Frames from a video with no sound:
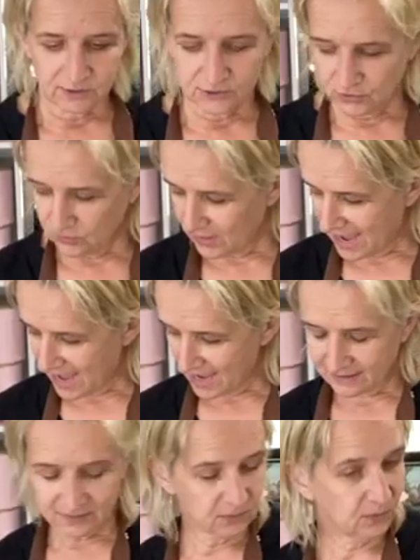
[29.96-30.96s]
To
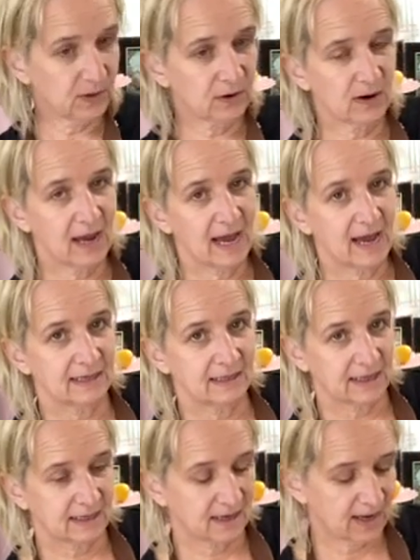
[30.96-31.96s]
that, we're
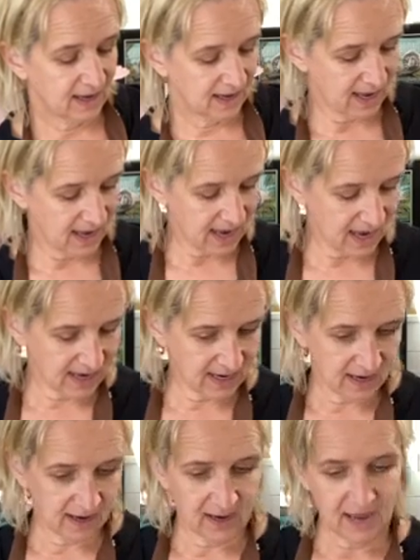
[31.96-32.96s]
adding a
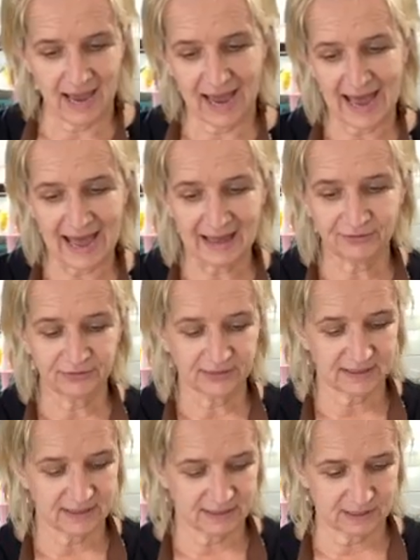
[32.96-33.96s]
1/2
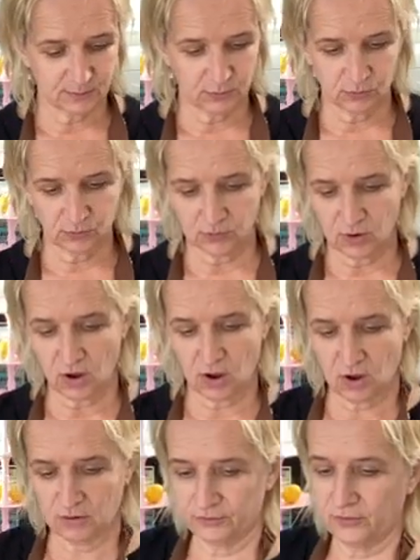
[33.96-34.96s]
teaspoon
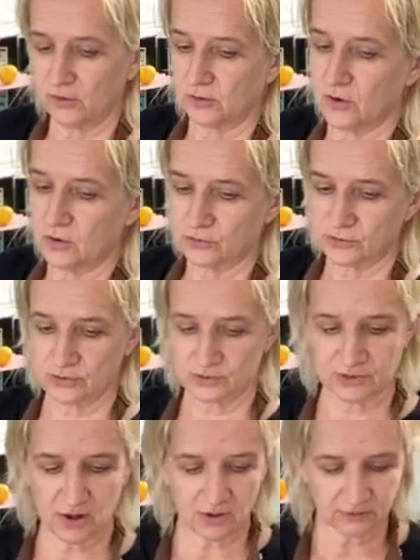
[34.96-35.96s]
of kosher
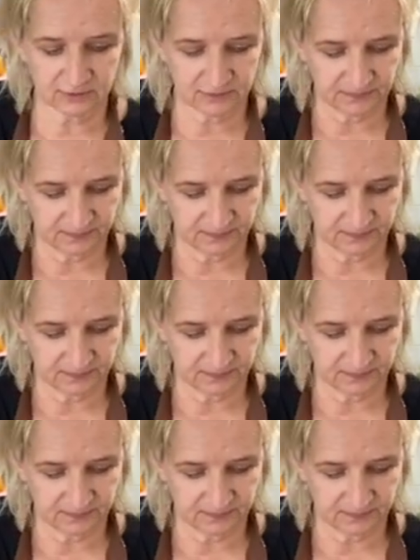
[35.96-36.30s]
salt